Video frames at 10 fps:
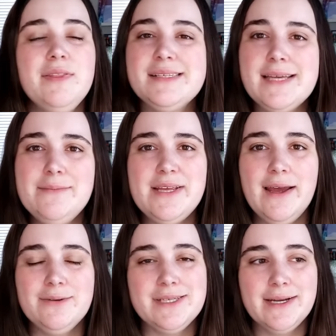The same day
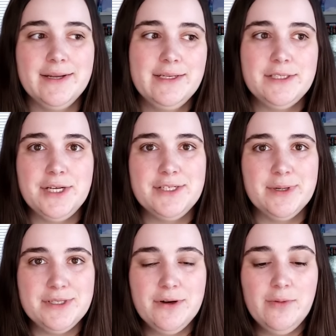I was like, I need to change
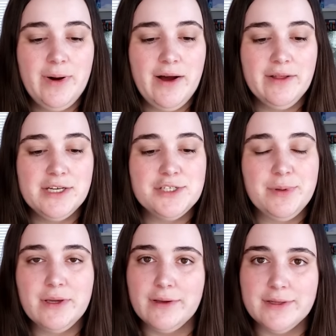my toe polish,
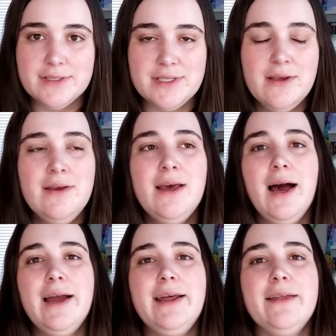because
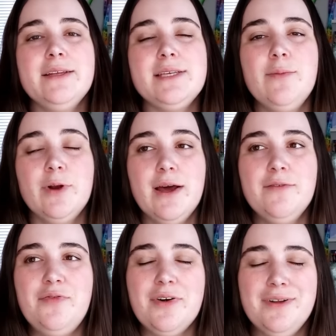I'd had the same one on
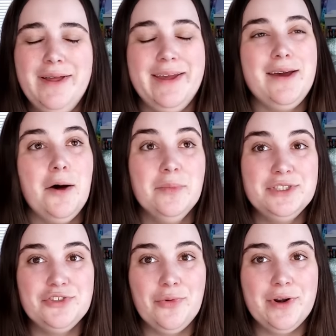for like a
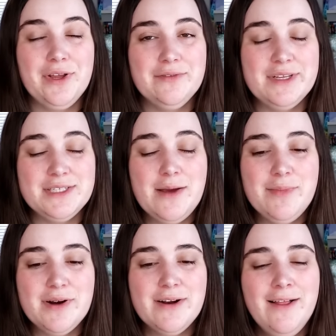majority of
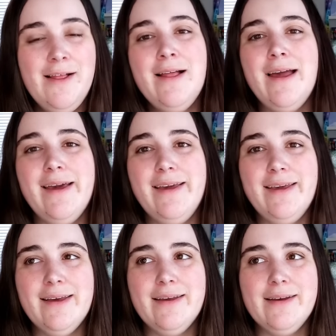December
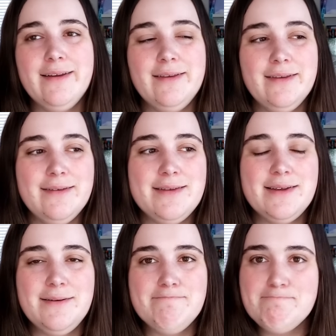and
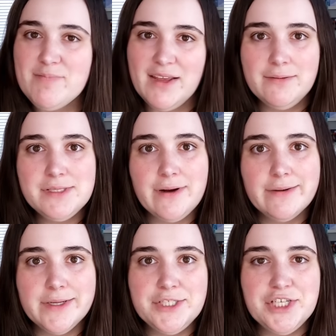
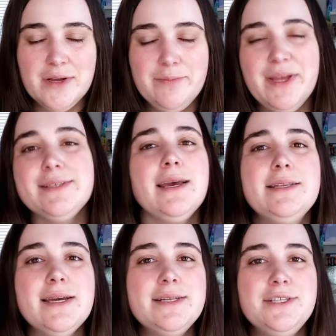starting to chip, because I
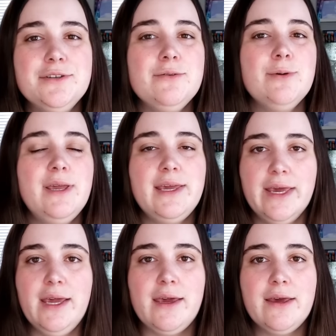tend to
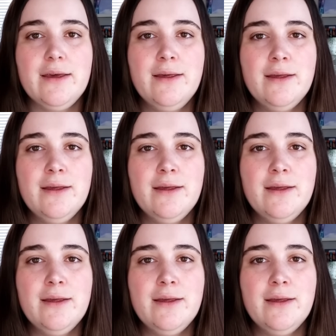kick